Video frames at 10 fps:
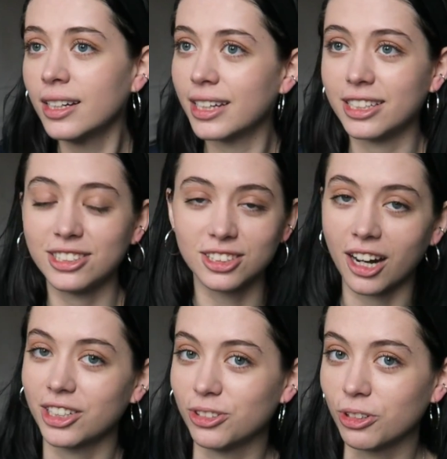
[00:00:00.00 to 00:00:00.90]
that he's
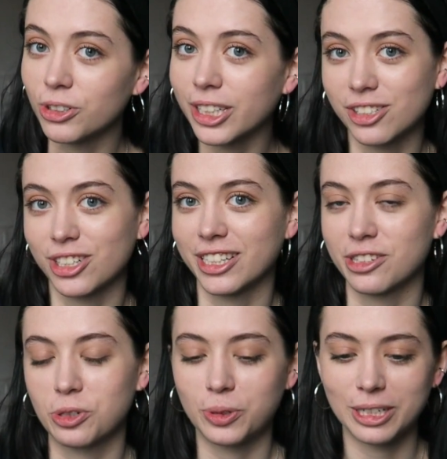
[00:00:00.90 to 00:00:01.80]
not in New York during
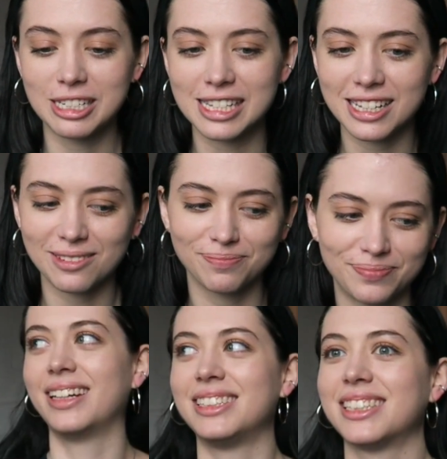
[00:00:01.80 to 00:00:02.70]
this quarantine.
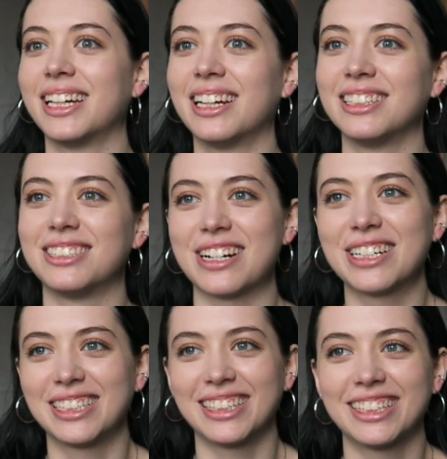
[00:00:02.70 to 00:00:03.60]
It's getting
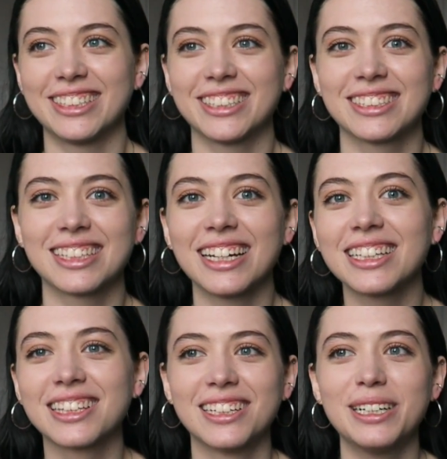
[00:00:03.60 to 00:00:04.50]
darker. It looks
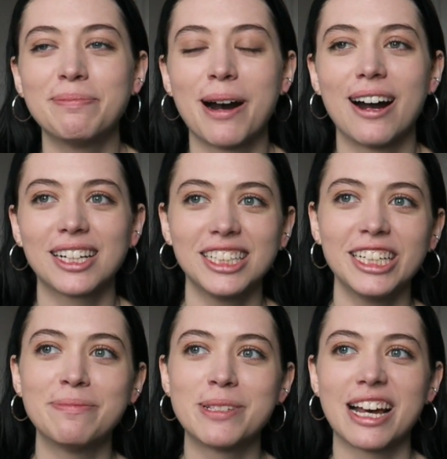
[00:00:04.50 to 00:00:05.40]
like the
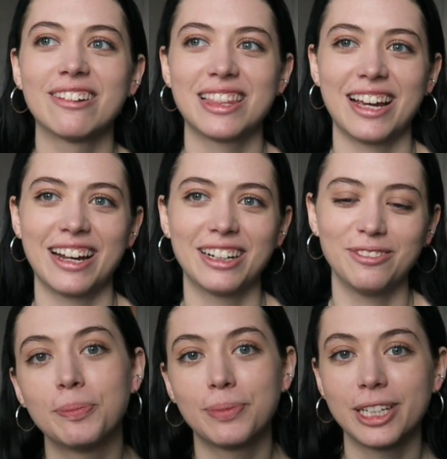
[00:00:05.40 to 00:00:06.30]
apocalypse out there.
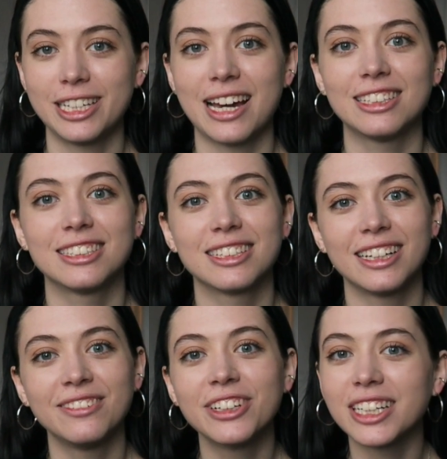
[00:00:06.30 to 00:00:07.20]
But yes,
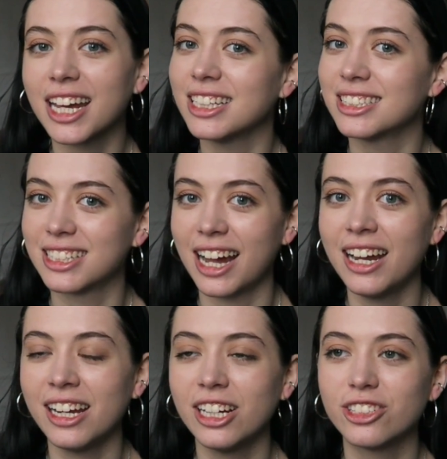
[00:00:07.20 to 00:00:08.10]
Avery and I
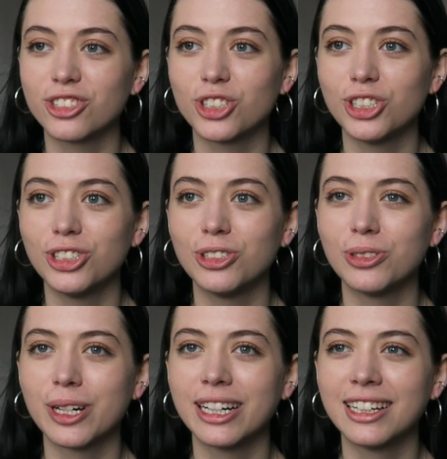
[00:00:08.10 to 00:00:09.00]
decided
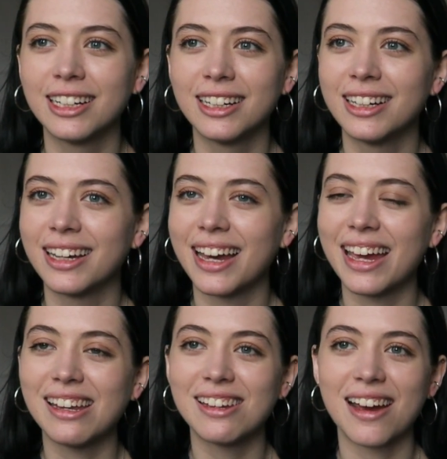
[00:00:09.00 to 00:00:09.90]
to
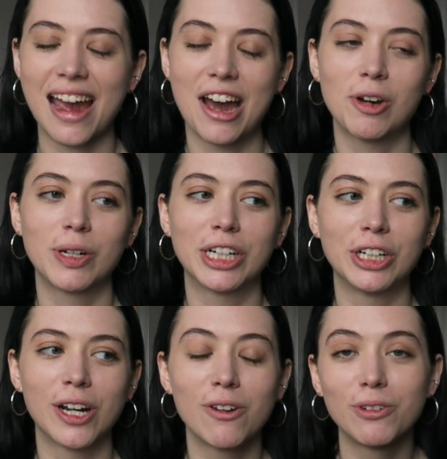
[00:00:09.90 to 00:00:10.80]
end
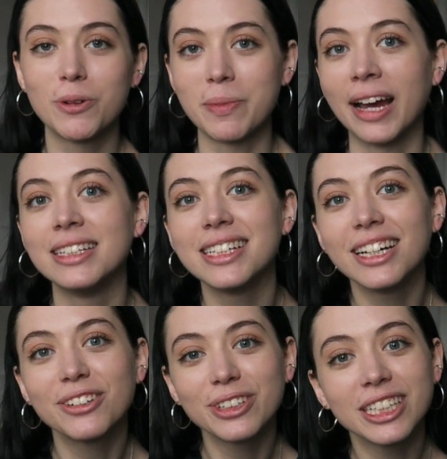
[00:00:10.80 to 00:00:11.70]
our
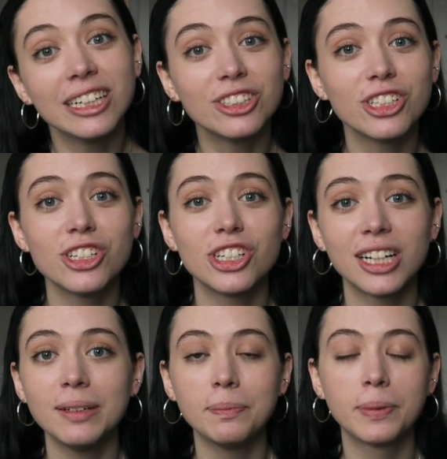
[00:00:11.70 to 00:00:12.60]
romantic
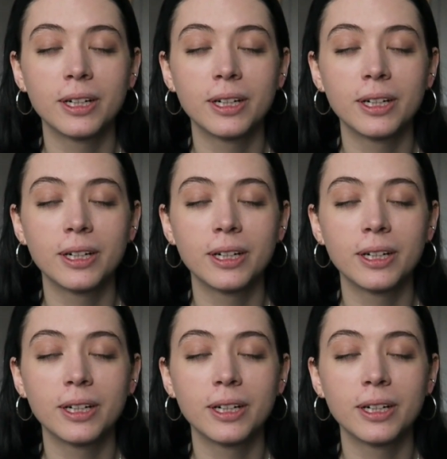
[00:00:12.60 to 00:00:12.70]
relationship